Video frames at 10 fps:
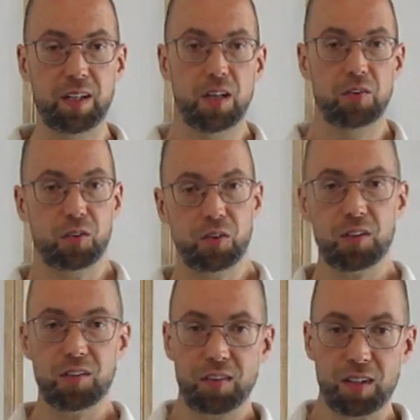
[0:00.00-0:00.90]
So
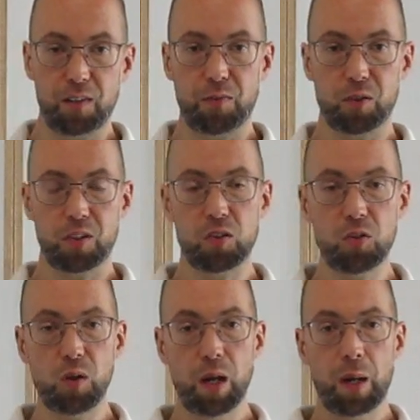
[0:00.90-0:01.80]
notice that if you can
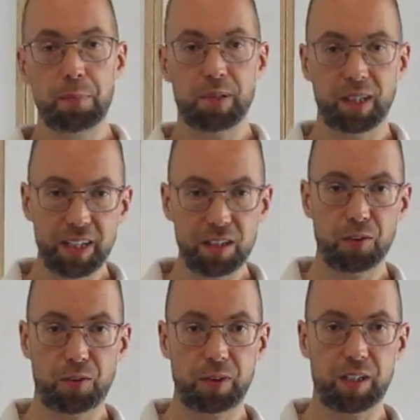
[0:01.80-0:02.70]
do planar
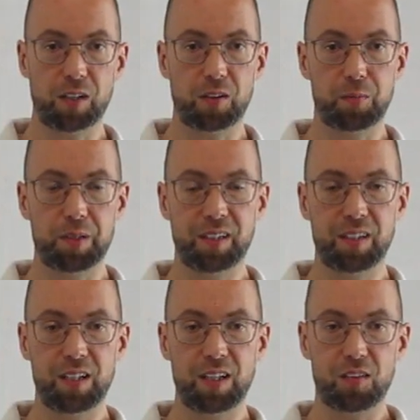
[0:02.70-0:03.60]

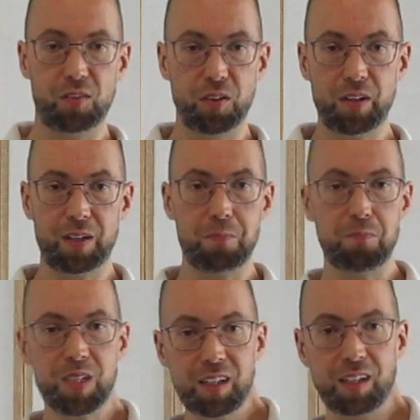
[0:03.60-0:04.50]
three-colorability, it's not
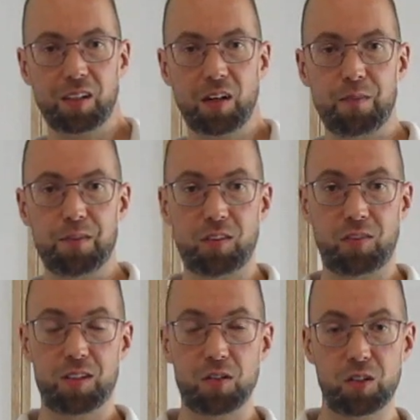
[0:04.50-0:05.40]
immediately obvious
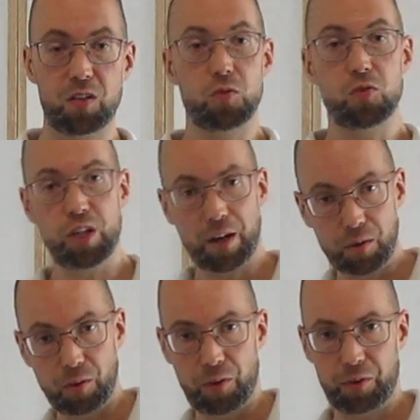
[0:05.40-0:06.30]
that you can do
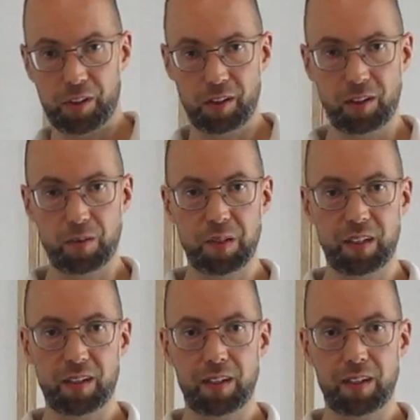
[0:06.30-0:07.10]
general three-colorability.